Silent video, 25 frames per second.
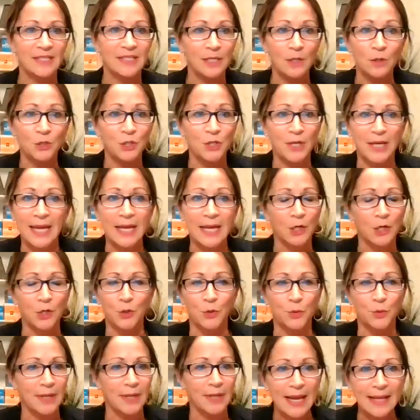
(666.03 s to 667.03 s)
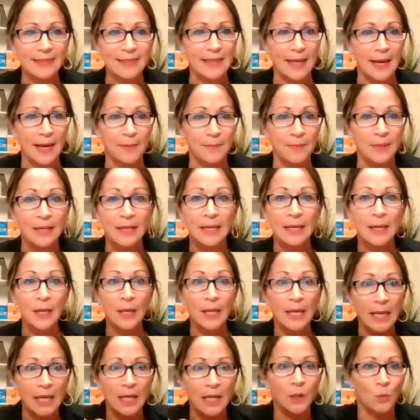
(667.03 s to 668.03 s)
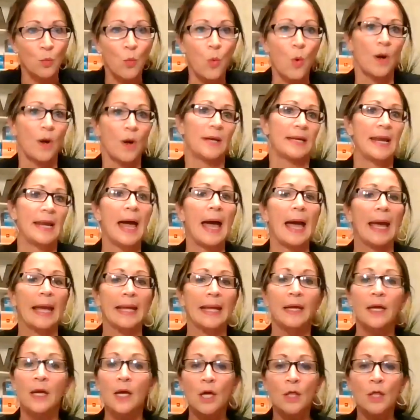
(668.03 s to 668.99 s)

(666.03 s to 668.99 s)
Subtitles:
You can't create them in one night.